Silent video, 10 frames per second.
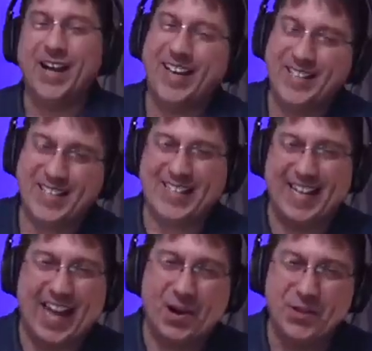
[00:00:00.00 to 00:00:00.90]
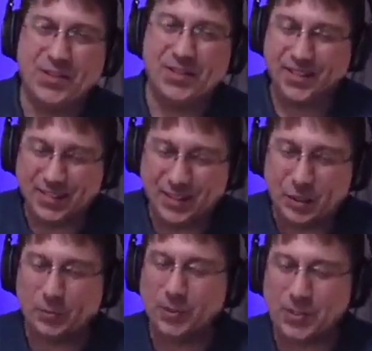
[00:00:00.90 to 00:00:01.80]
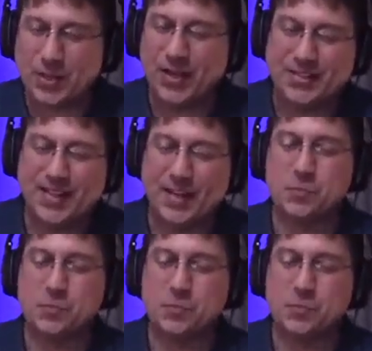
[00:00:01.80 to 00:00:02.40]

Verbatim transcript: I just say that with a humorous context,